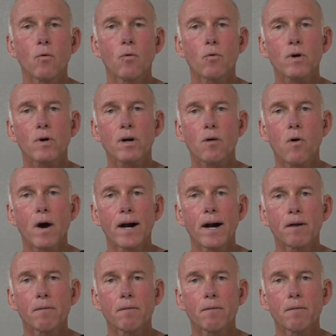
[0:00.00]
don't
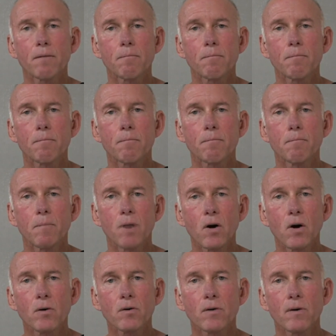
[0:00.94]
require bone
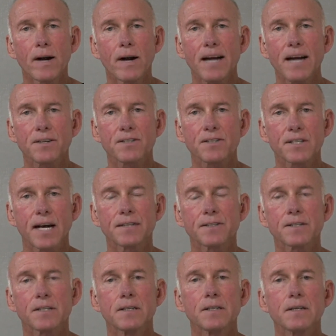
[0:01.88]
grafts in extraction
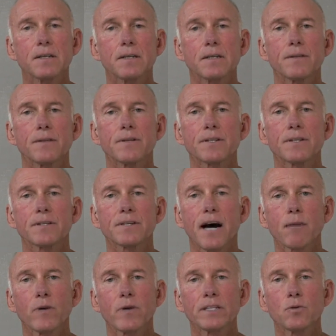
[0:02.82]
sites. The
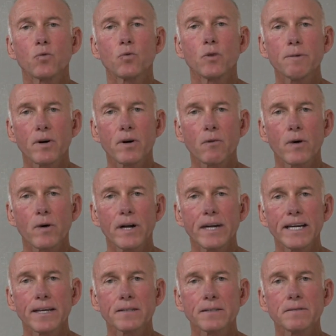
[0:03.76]
time when you would put
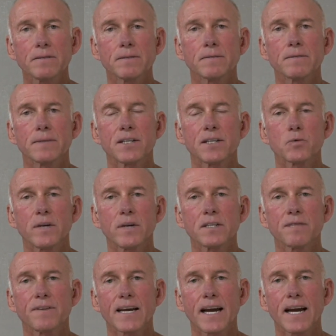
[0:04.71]
one in
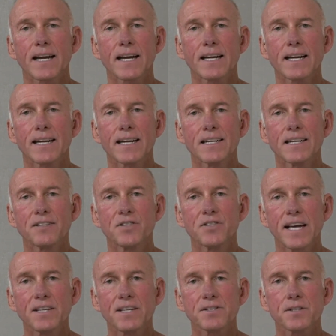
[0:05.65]
is when you've got an
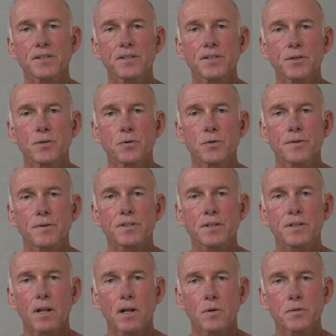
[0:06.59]
adjacent tooth
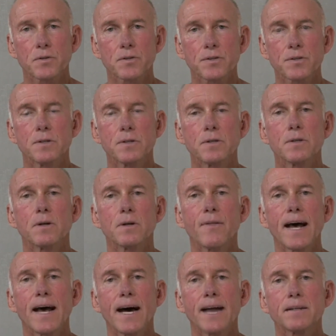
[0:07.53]
that's close
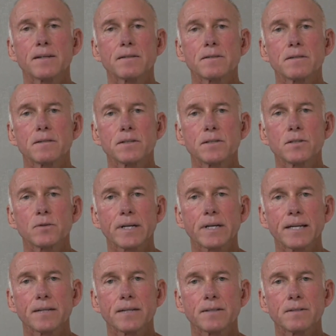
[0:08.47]
that
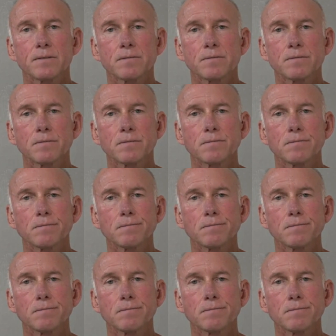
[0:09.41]
you can